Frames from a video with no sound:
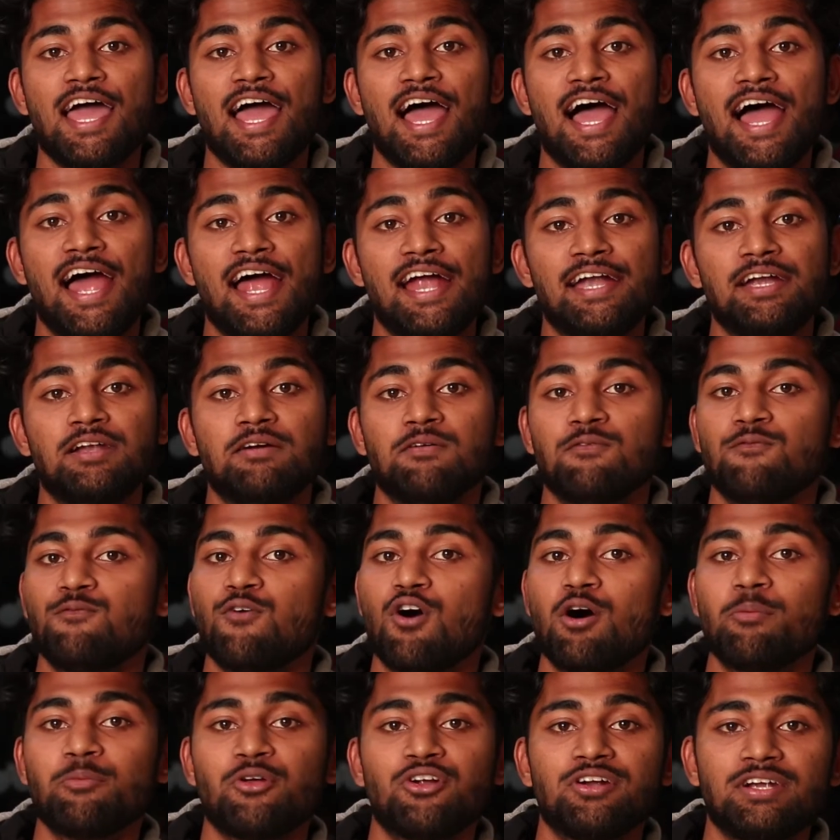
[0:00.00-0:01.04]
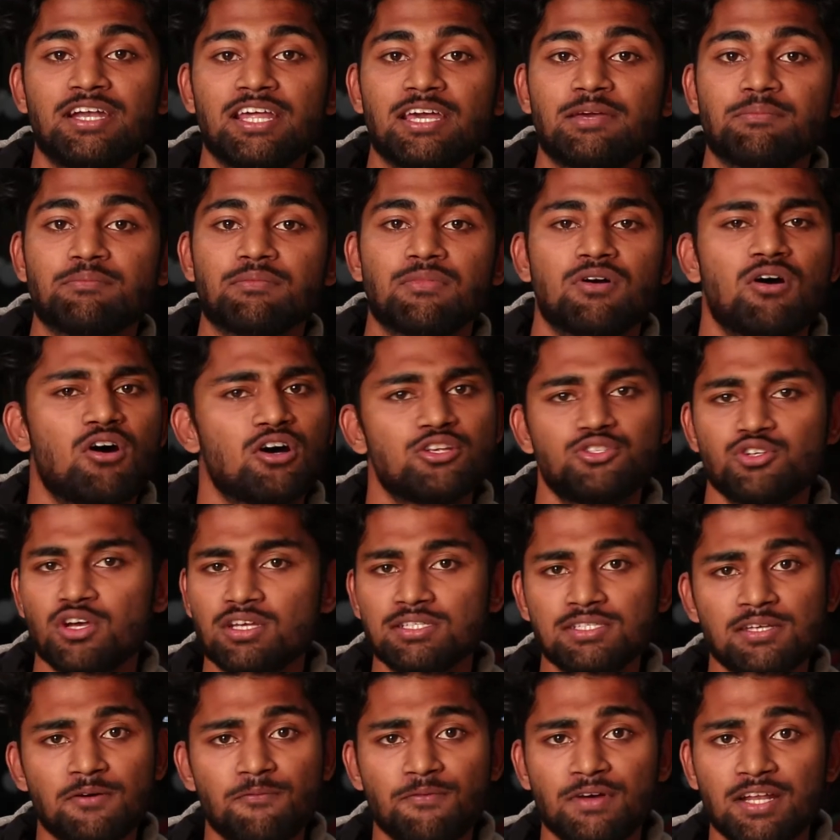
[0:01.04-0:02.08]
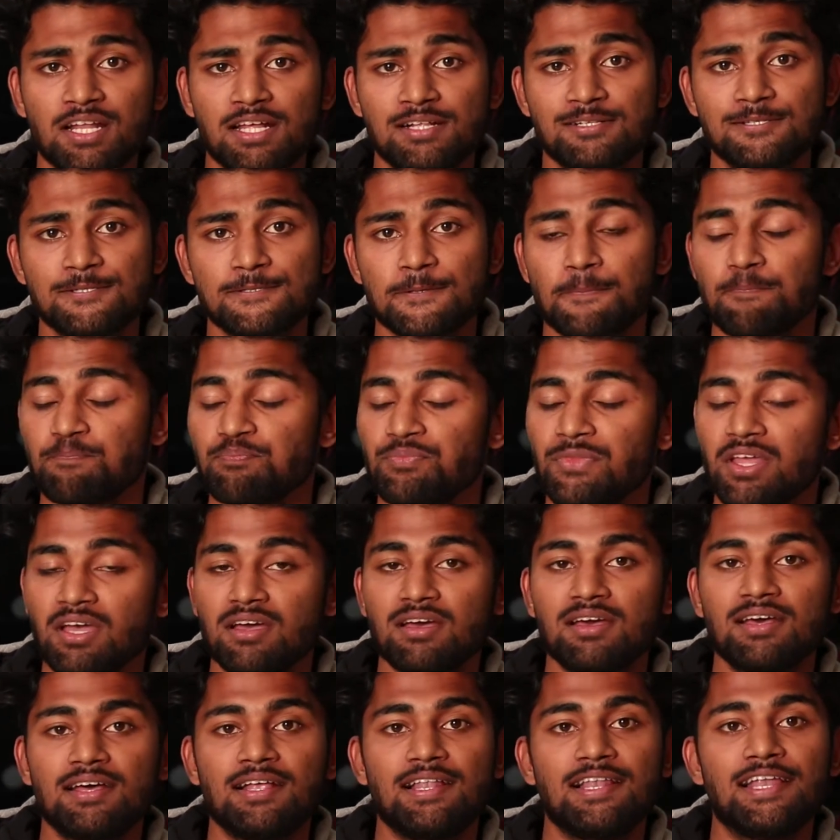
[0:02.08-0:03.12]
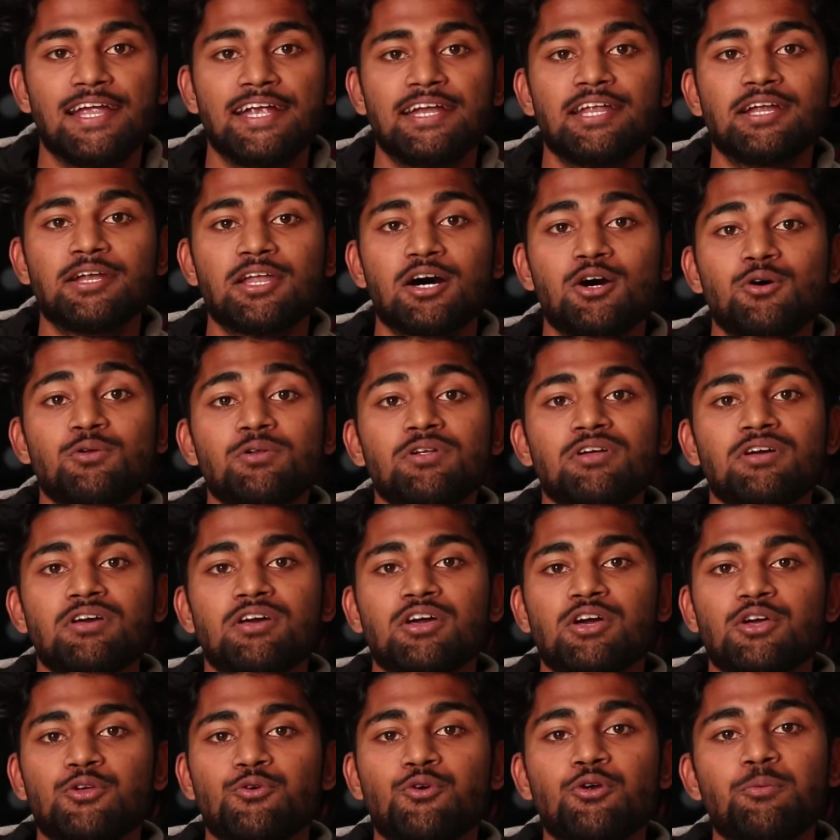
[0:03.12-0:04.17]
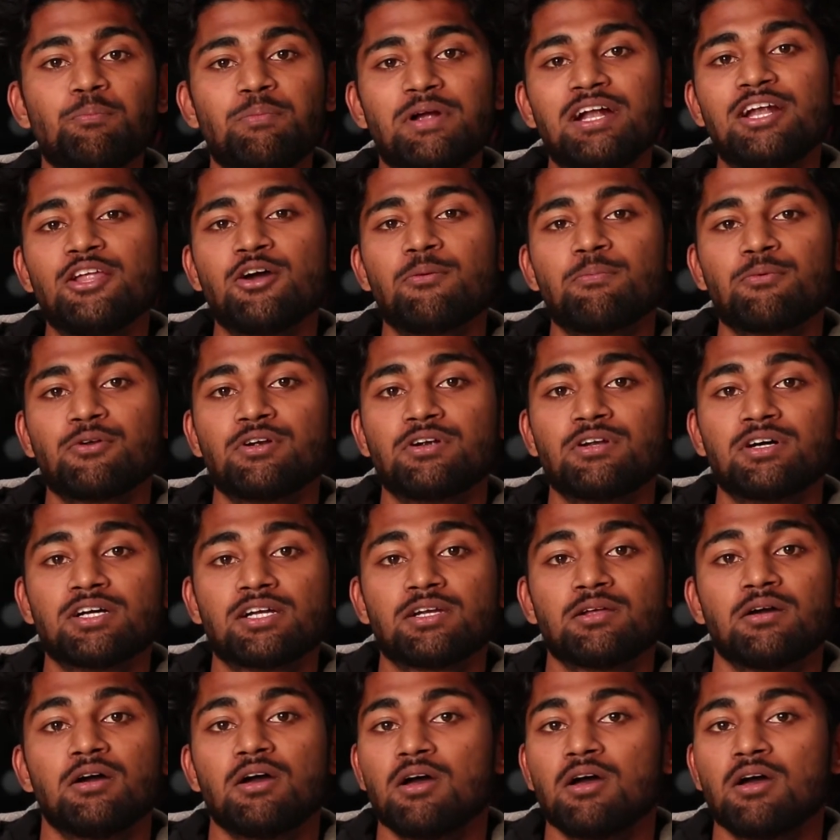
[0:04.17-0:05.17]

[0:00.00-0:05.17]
and form your team or join someone else. Later down, you would build your product.